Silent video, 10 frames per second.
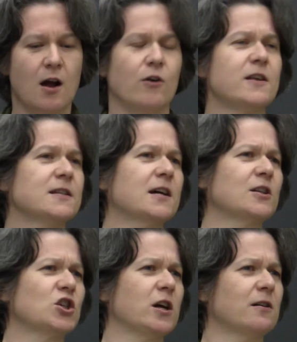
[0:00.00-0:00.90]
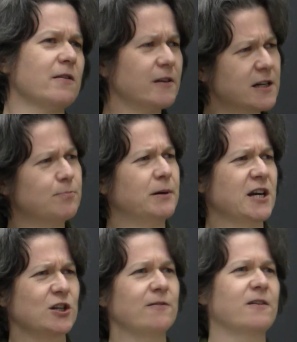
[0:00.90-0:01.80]
On the second channel, there is
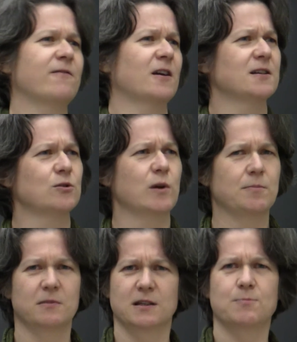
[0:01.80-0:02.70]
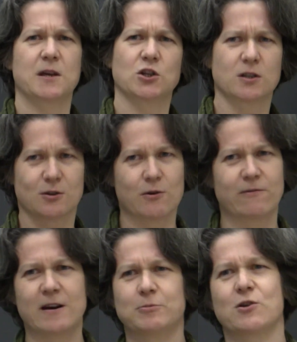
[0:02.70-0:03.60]
Brezhnev giving a speech. So
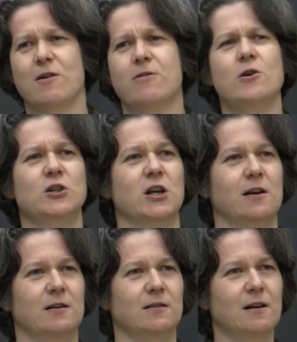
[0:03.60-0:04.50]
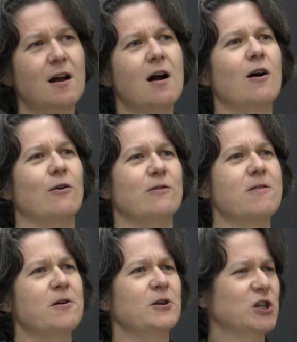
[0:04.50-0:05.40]
you flip to the third channel. On
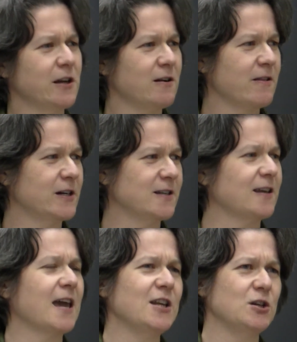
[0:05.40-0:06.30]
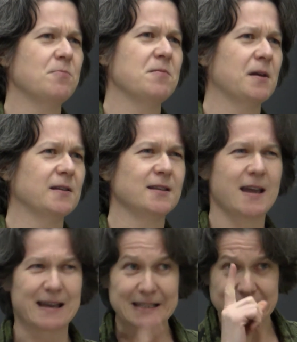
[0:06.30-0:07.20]
the third channel, there is a KGB man
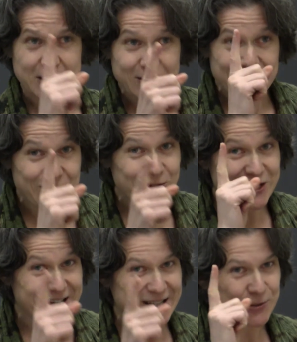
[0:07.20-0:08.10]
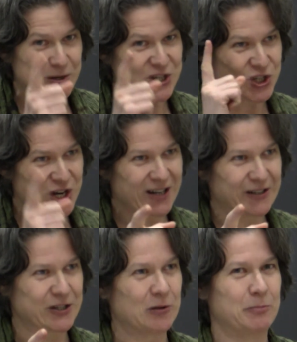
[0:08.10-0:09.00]
saying, "Don't you dare switch
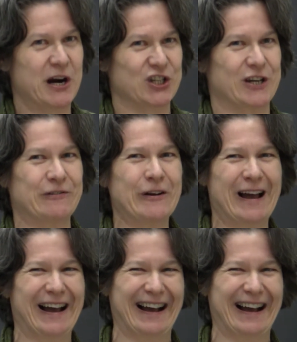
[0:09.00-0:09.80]
channels, Brezhnev."